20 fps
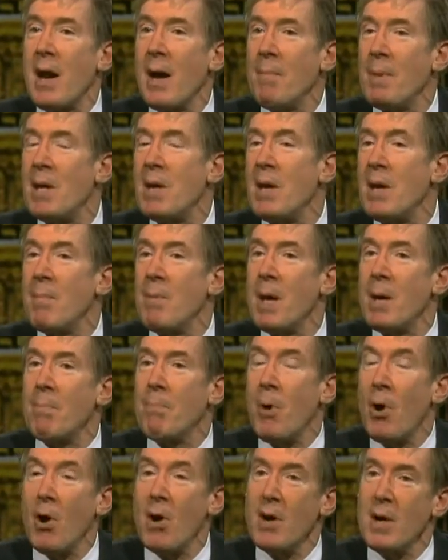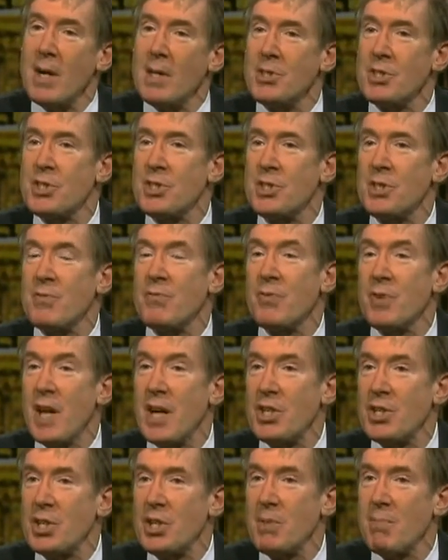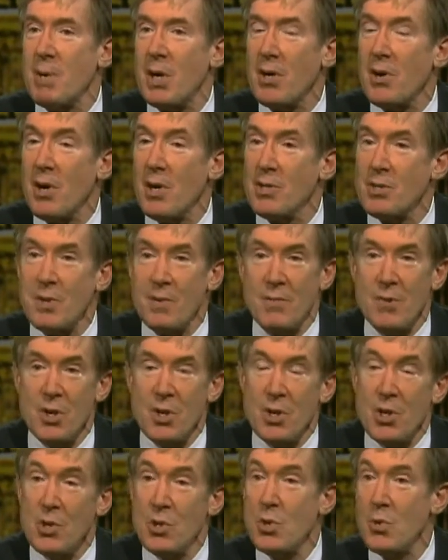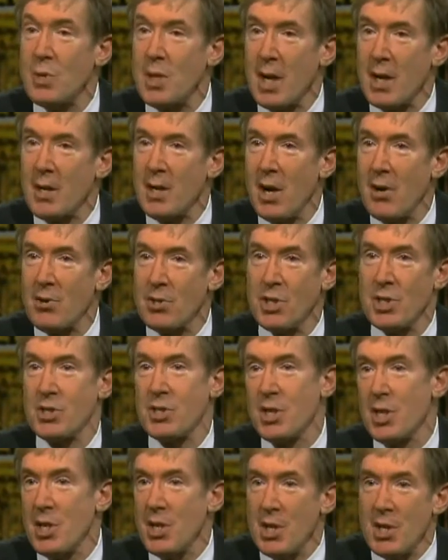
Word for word: I mean, in, in part, it's deflation because of new technologies.